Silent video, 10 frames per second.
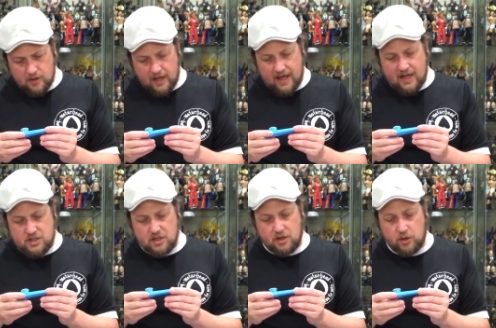
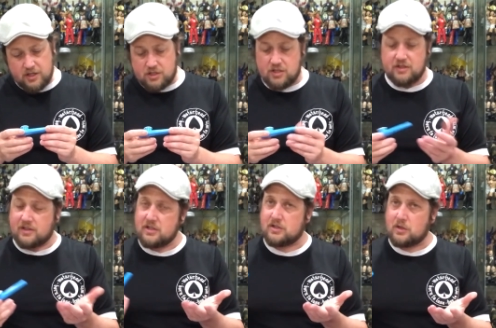Edge and Christian's
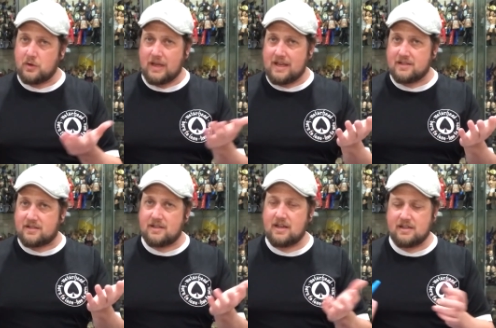kazoo, E and
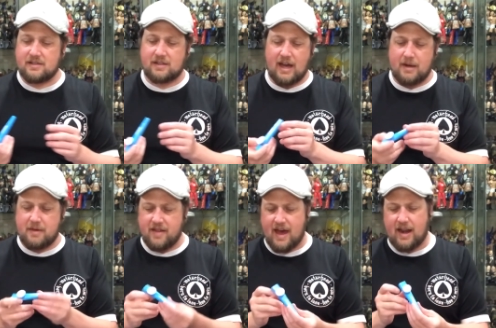C. It's got to
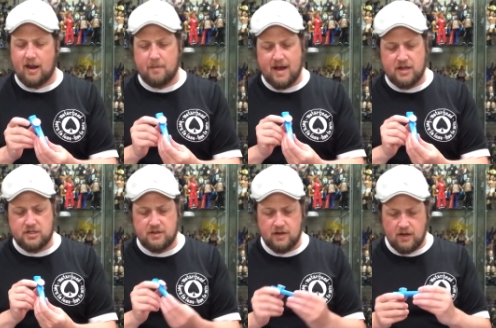be that, I'd
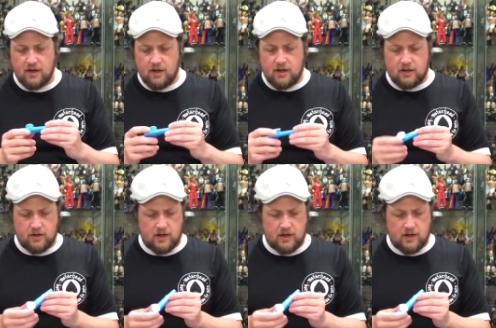imagine. You know,